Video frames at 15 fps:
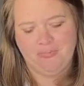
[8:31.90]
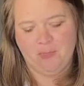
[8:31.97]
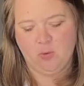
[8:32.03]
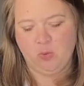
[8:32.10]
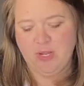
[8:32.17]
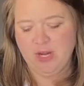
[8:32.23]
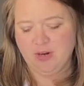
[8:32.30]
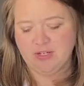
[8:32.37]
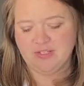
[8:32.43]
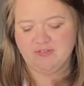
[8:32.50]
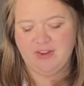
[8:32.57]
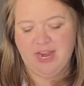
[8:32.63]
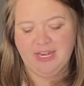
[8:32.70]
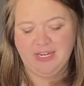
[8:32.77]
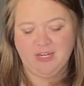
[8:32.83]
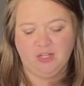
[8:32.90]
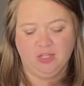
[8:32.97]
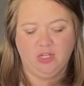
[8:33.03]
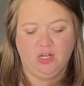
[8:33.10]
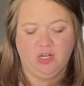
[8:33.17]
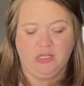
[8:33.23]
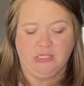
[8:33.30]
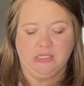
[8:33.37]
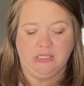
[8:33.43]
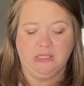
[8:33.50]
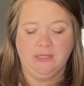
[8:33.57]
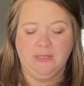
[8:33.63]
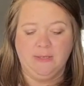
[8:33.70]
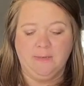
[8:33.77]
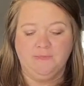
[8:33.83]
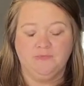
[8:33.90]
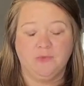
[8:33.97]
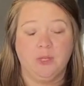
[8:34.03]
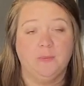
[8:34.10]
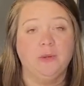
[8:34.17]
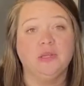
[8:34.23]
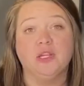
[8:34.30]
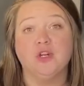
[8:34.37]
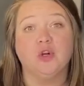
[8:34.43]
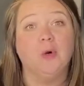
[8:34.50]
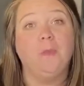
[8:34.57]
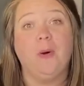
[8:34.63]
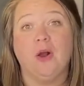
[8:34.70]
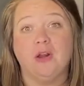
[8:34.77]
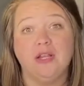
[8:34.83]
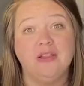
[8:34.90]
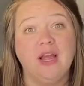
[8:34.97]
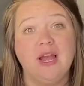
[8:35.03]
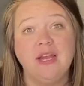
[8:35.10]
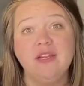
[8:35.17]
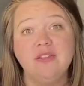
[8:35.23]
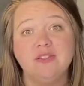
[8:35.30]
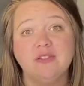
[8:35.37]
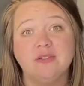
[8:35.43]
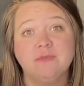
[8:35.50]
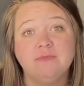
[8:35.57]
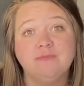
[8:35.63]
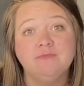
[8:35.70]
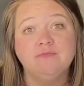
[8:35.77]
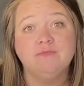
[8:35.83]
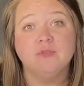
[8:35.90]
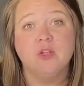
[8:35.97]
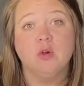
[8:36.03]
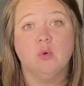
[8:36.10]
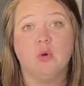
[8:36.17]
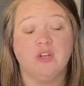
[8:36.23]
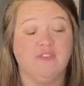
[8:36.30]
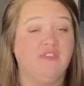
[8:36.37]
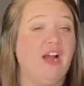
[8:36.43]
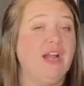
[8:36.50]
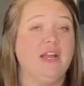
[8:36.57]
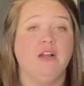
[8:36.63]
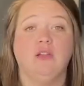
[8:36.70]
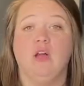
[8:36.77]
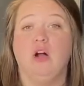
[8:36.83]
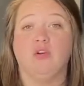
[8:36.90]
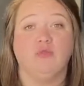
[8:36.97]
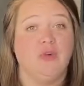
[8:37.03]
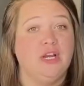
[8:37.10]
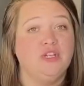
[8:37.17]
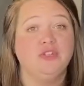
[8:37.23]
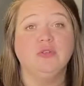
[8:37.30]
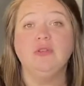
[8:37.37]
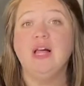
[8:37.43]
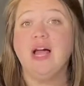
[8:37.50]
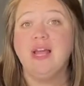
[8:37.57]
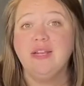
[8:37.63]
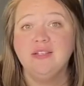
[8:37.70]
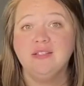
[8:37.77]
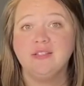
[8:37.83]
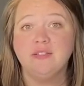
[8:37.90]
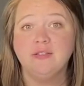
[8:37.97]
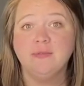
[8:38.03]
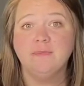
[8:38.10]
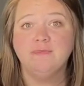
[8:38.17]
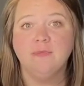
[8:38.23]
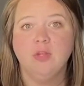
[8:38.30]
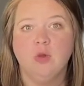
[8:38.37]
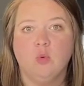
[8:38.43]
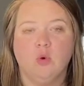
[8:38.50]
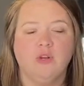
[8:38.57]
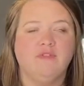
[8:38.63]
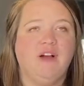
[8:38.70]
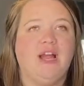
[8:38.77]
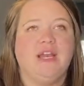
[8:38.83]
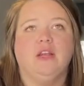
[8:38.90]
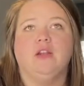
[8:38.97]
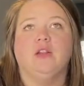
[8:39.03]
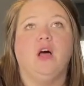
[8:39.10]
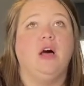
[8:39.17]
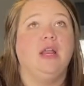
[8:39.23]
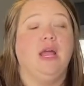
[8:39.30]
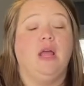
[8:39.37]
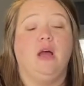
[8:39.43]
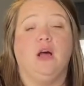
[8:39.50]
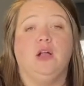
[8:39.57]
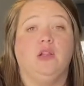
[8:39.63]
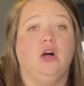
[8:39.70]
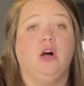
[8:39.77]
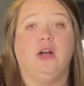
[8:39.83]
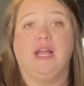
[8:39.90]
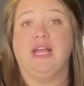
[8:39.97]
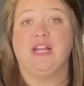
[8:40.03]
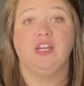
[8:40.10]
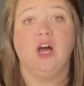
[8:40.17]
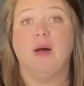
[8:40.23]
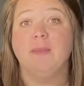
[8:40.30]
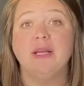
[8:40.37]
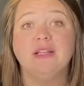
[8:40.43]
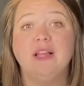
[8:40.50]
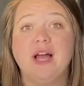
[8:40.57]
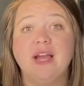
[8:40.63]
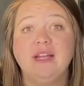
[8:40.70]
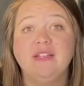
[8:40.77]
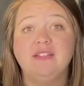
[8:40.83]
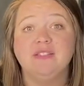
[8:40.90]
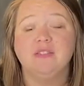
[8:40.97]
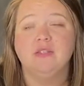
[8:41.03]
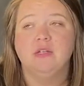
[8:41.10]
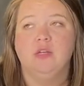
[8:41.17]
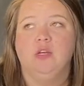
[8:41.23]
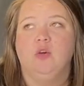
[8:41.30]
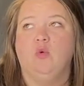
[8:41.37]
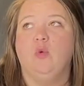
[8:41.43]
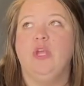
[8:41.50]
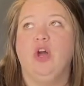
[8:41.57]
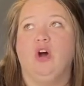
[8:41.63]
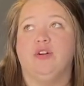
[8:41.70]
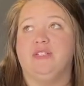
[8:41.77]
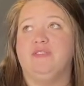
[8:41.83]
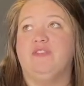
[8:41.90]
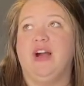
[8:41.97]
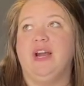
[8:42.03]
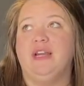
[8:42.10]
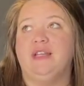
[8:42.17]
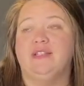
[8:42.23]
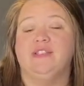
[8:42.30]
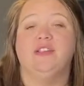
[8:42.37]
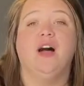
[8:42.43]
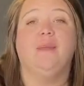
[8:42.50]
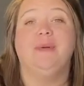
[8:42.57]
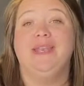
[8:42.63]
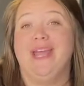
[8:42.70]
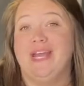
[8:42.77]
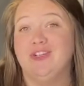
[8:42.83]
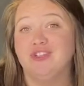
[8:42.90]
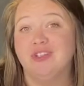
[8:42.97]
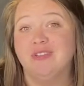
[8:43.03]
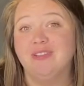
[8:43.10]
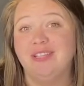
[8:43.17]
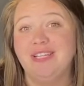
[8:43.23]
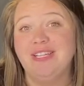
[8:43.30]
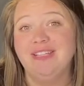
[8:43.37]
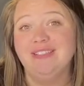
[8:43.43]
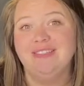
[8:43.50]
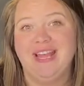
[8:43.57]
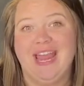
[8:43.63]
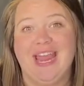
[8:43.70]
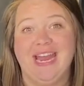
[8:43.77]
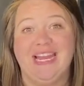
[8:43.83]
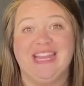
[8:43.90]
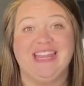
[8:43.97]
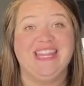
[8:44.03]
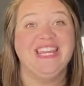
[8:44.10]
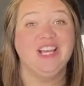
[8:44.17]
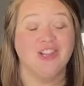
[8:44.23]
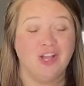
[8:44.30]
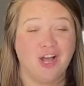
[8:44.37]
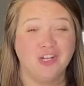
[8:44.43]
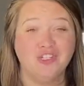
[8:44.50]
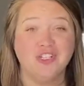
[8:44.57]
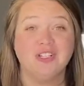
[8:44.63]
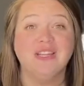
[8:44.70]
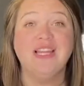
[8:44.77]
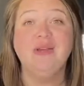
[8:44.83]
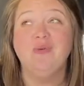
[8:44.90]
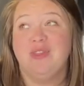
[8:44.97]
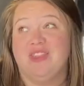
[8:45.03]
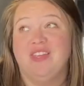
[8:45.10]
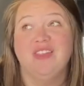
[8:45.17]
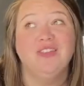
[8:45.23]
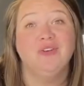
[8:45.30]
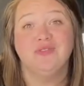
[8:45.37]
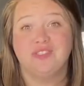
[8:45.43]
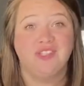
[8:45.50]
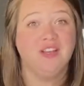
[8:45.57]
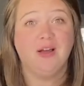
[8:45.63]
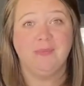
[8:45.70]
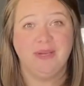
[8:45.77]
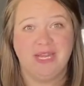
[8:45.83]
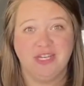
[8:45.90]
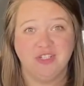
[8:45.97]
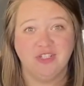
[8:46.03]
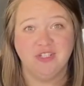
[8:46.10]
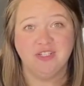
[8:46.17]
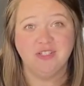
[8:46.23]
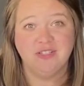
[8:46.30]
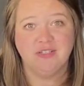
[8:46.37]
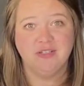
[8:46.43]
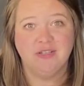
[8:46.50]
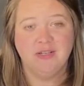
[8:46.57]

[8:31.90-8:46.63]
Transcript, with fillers: we are divided along political party lines. We're divided along racial lines. We're divided along, along economic lines. We are divided denominationally and theologically within those denominations.